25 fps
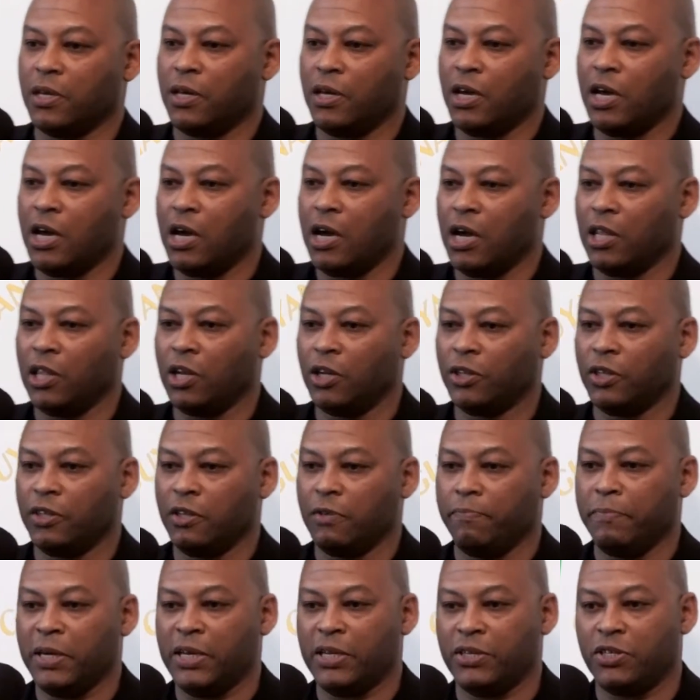uh, a lot of
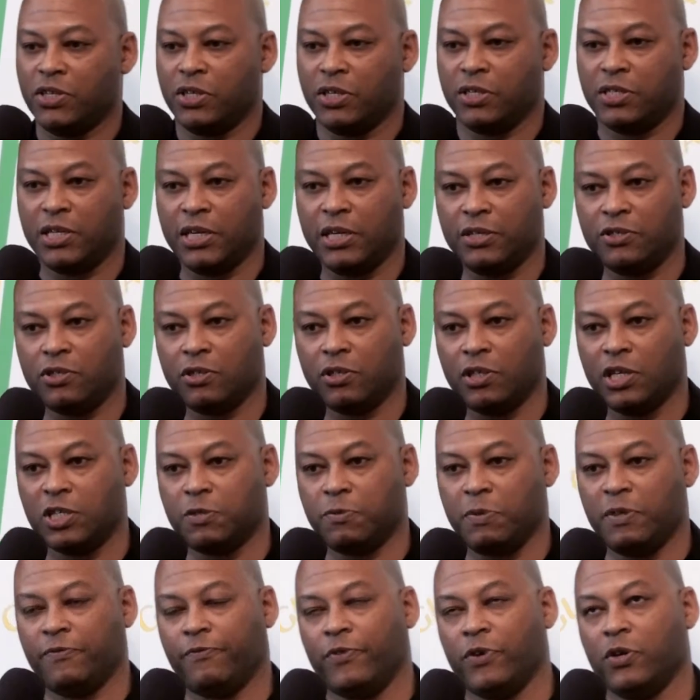the media attention has
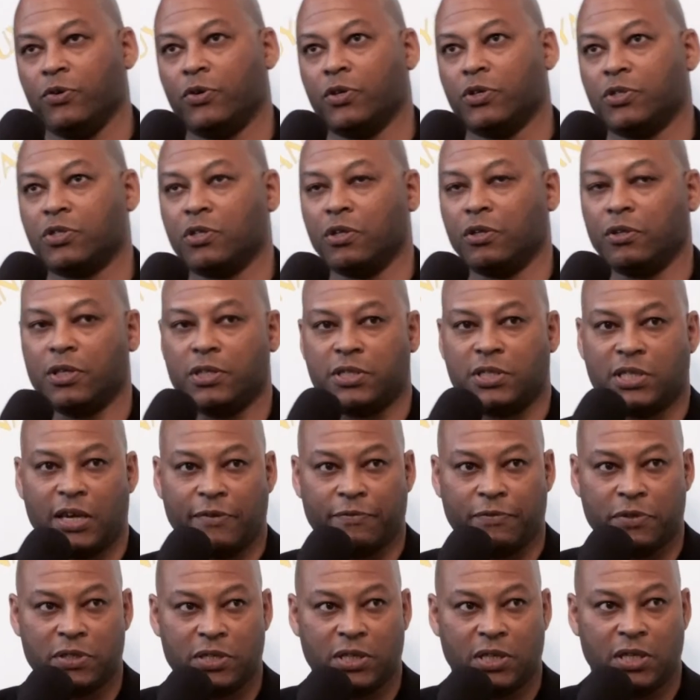been focused on the
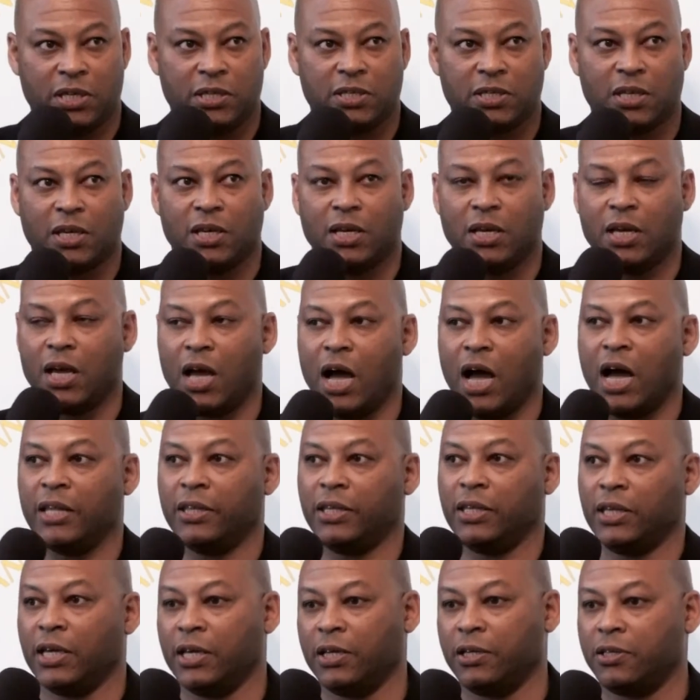70s
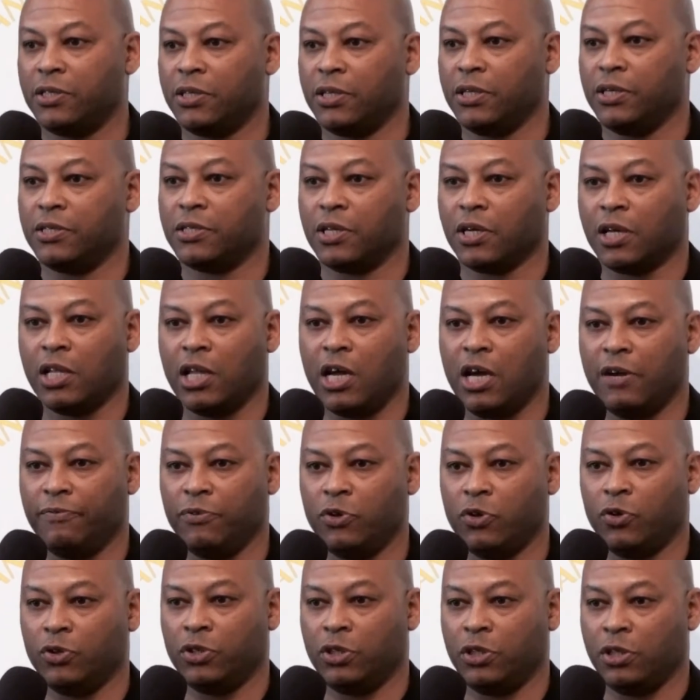and the 80s, the Clive
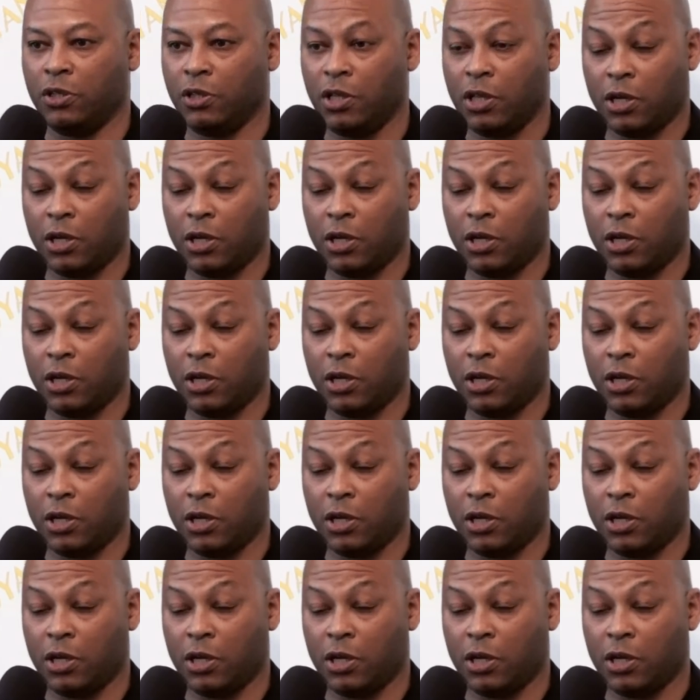Lloyd,